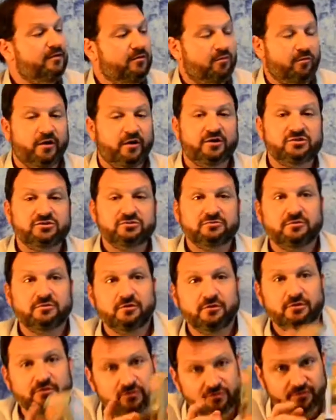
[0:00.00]
We also
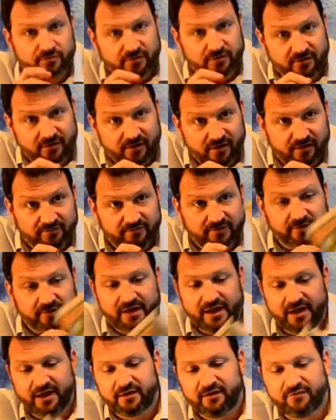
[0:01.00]
include a very
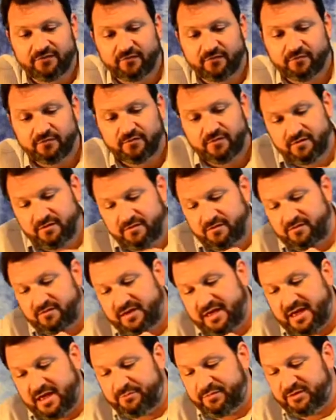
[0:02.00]
handy
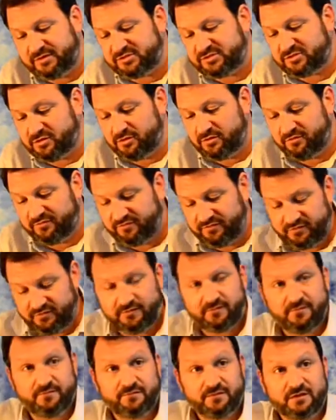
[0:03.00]
camping stove.
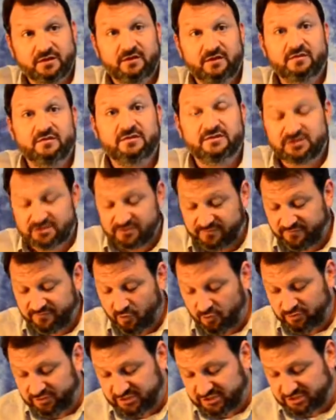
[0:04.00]
This is a
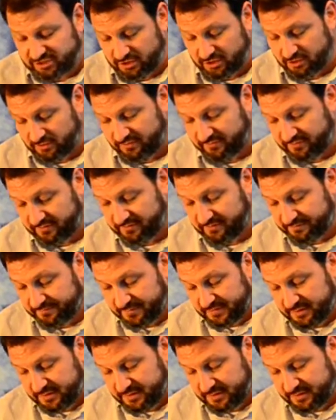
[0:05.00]
folding stove.